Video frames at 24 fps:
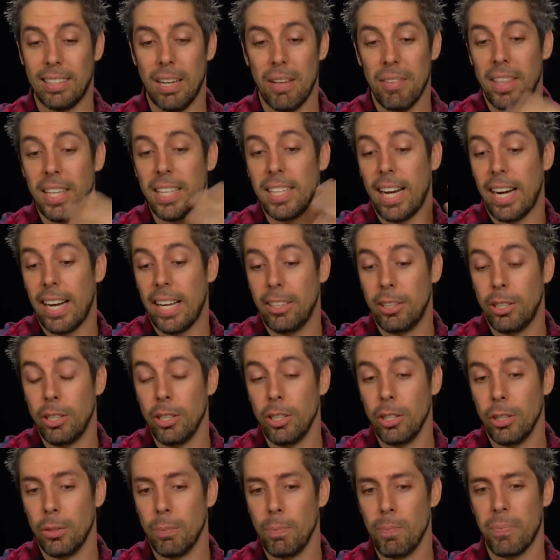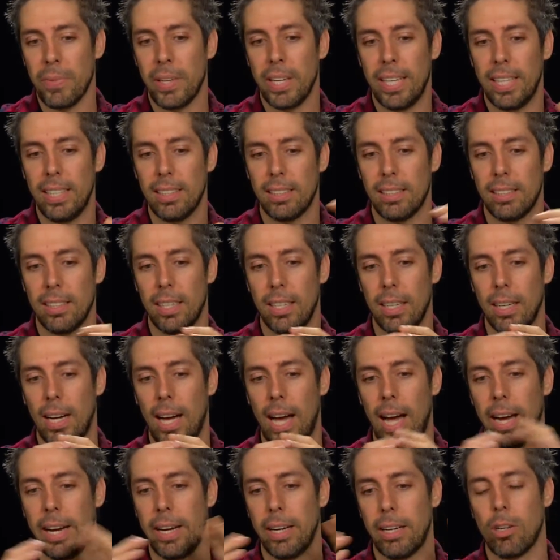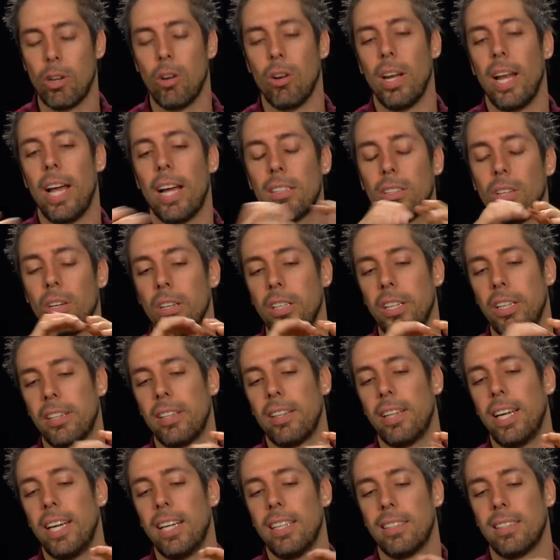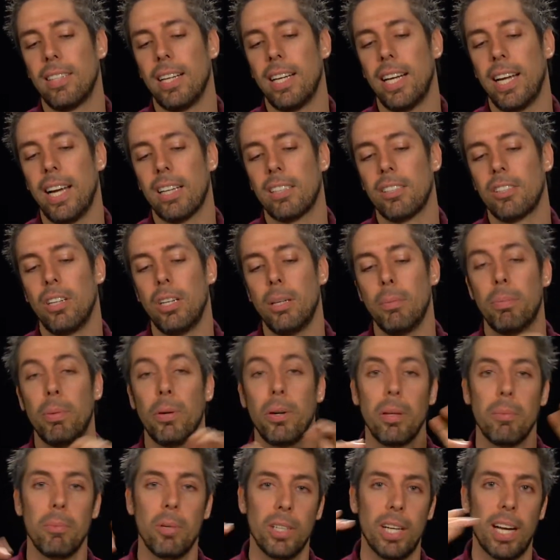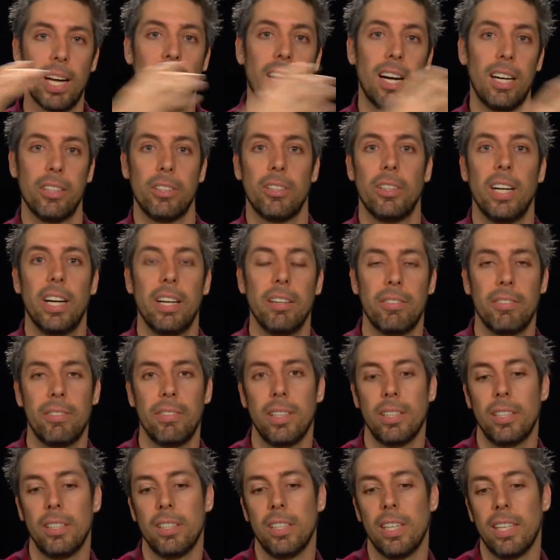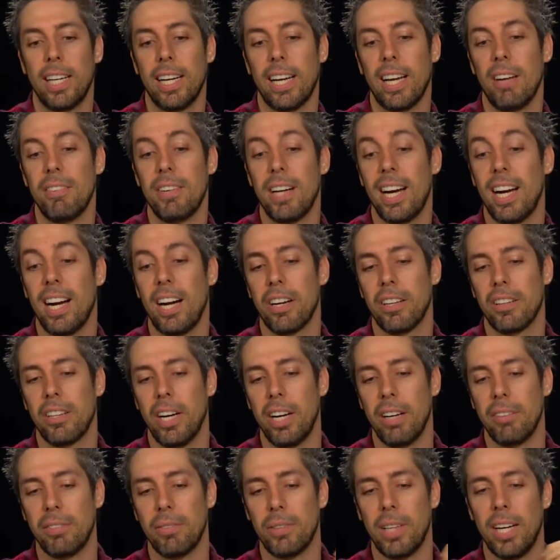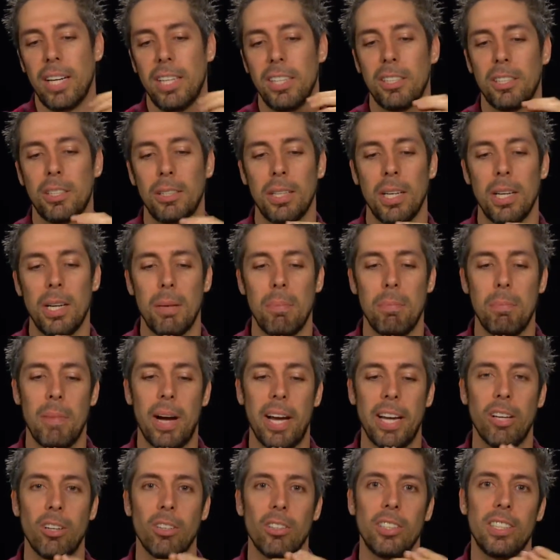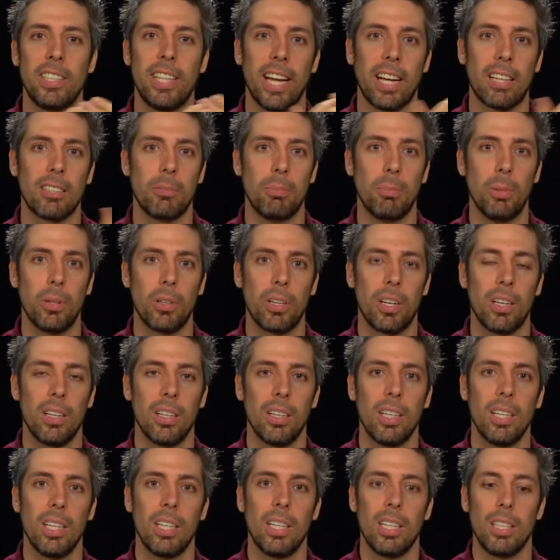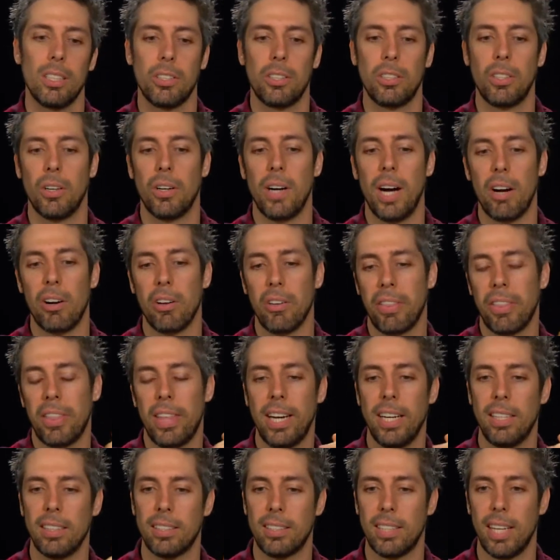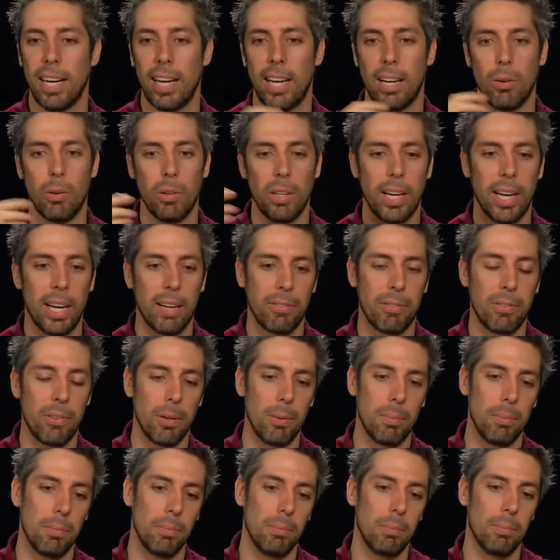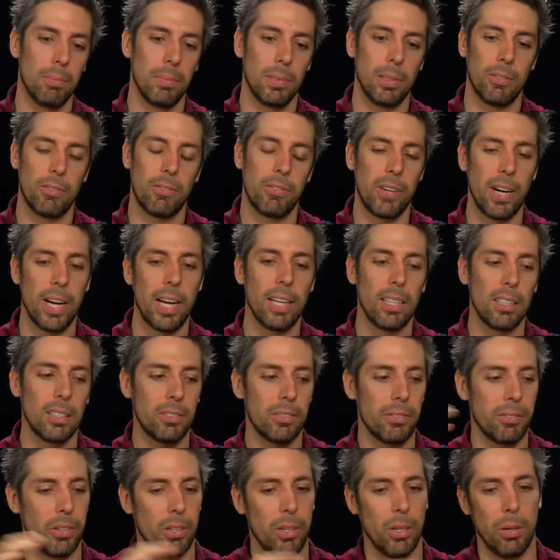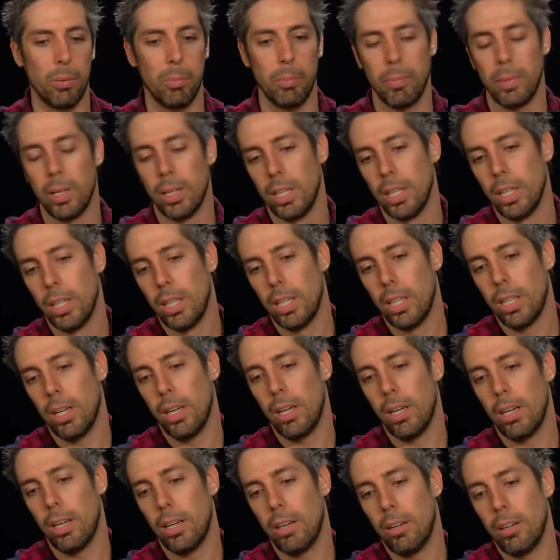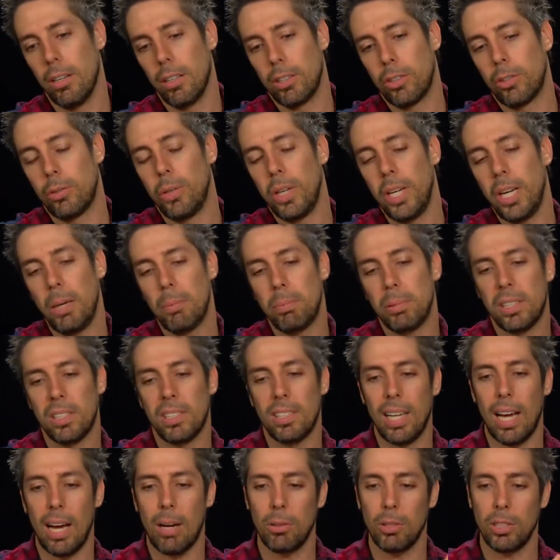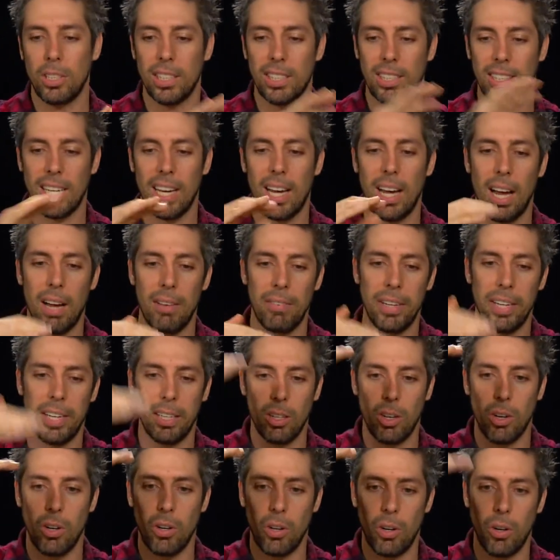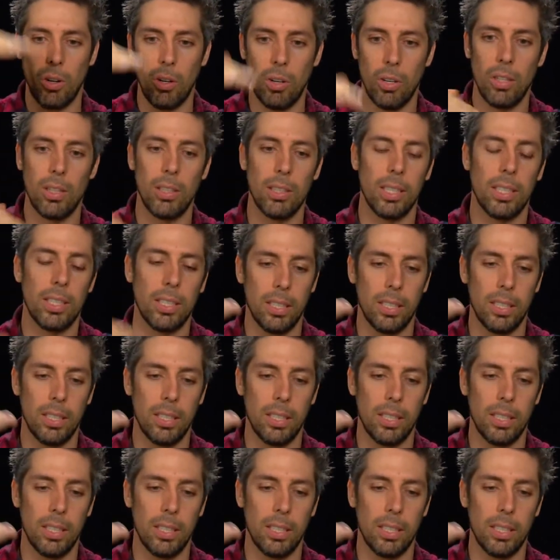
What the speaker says: something that I do is I collect all these things and I actually put them on a hard drive. And I have a hard drive that is my own textbook. So out of things that I would get from friends, from trips, I would just have it all